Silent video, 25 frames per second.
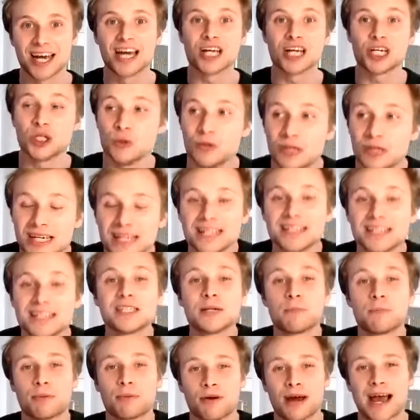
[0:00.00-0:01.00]
You need to
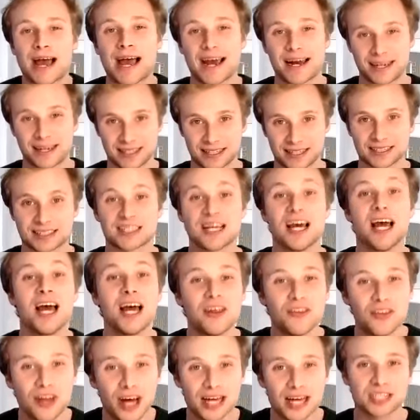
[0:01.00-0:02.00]
practice.
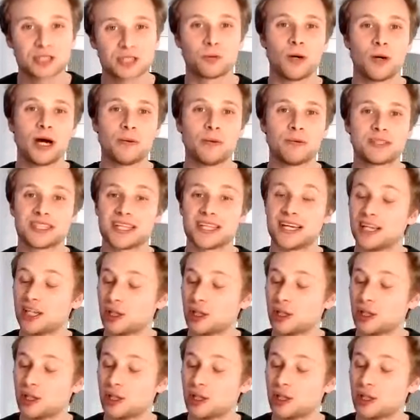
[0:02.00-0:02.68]
That's what I would say.